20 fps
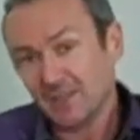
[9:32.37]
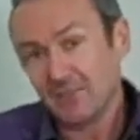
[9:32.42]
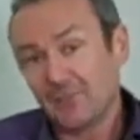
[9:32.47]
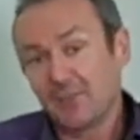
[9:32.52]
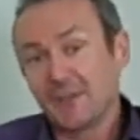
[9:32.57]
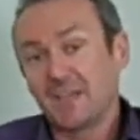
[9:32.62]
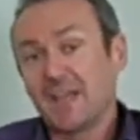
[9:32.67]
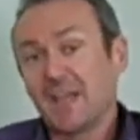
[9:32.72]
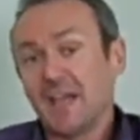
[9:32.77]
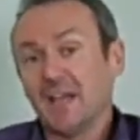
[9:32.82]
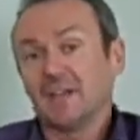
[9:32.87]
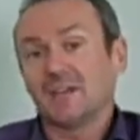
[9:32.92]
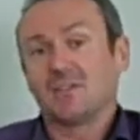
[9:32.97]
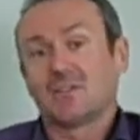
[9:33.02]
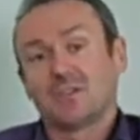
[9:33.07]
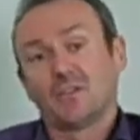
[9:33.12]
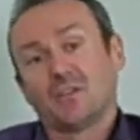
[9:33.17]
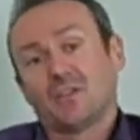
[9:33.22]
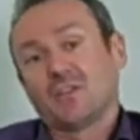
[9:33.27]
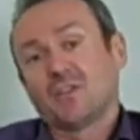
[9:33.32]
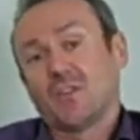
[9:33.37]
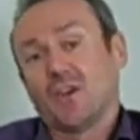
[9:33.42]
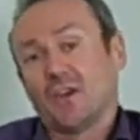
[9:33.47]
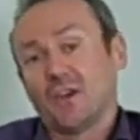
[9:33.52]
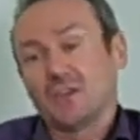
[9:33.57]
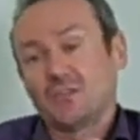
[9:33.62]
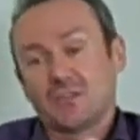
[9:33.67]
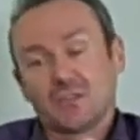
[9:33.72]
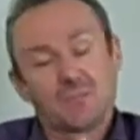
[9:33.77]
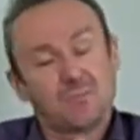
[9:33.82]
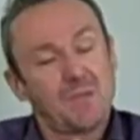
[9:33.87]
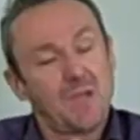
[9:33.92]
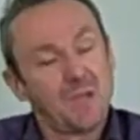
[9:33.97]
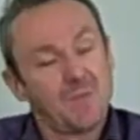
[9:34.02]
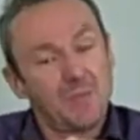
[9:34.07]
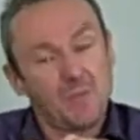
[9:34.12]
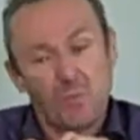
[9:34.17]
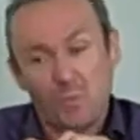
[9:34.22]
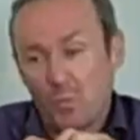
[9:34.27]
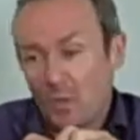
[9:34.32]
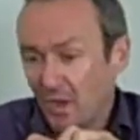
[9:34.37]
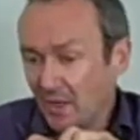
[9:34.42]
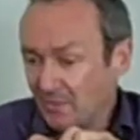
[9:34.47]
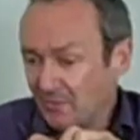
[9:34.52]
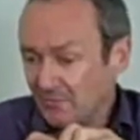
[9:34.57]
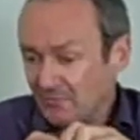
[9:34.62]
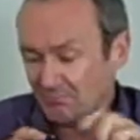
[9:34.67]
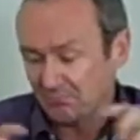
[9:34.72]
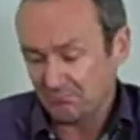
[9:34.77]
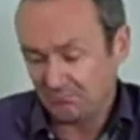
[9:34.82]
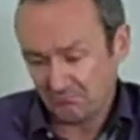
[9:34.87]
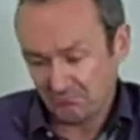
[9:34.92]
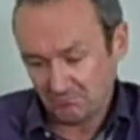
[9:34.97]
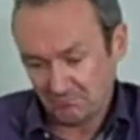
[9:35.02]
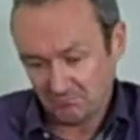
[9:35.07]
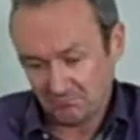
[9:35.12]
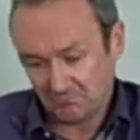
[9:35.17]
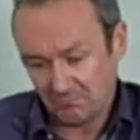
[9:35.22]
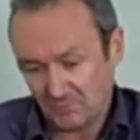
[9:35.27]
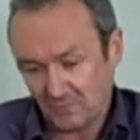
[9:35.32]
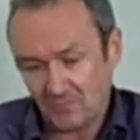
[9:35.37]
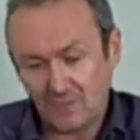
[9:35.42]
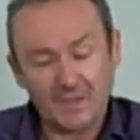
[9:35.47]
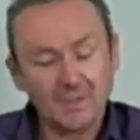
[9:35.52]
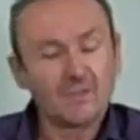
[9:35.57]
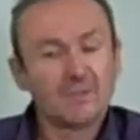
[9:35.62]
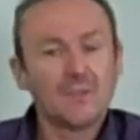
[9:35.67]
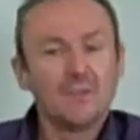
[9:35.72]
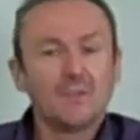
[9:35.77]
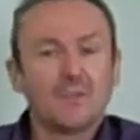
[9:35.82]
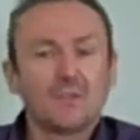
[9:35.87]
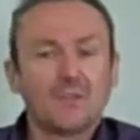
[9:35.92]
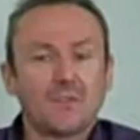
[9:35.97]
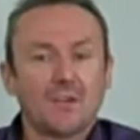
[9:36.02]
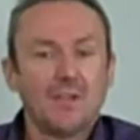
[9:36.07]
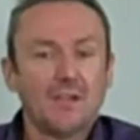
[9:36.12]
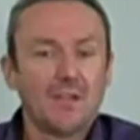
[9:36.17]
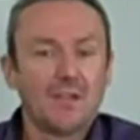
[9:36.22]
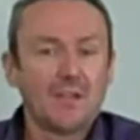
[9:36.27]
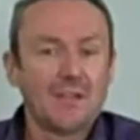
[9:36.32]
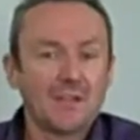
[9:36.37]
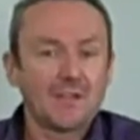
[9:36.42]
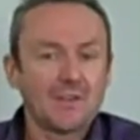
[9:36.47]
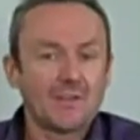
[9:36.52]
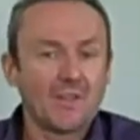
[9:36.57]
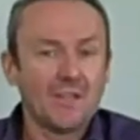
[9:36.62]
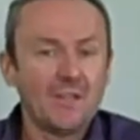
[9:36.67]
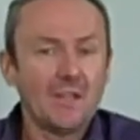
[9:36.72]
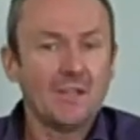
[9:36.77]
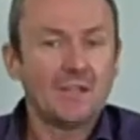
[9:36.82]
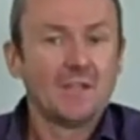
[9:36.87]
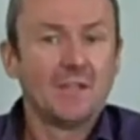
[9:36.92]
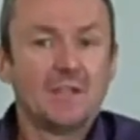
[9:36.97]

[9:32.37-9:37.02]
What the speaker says: forget to cite just maybe 1 sentence in an essay,